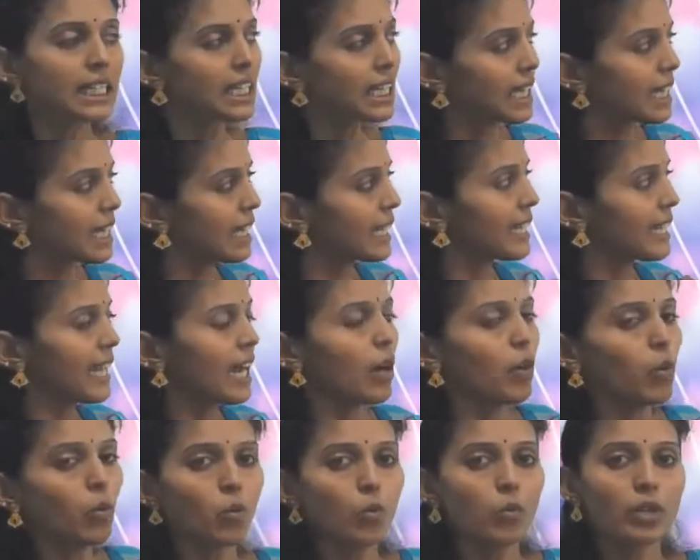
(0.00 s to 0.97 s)
Till
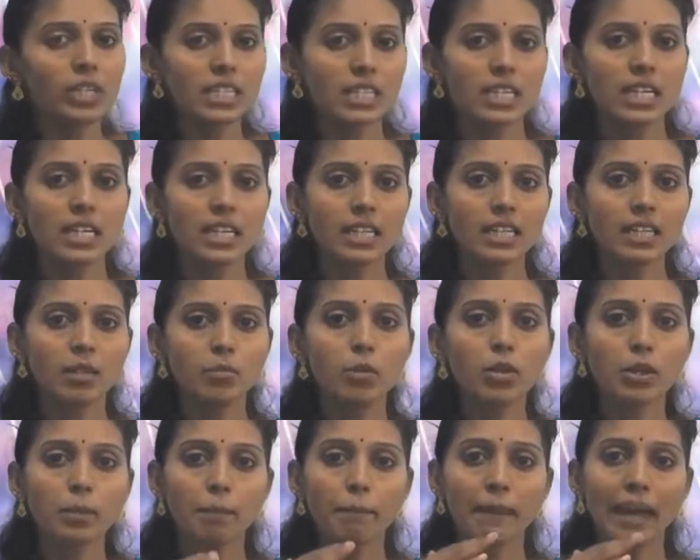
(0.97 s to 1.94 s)
now we studied
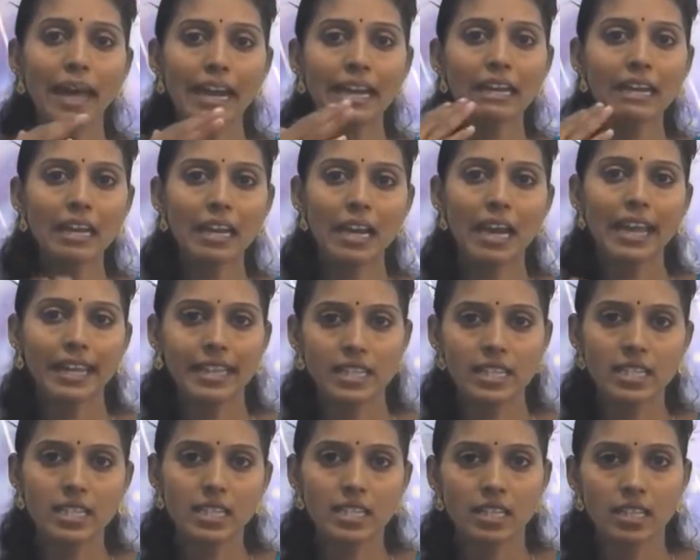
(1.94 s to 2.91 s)
about parallel lines.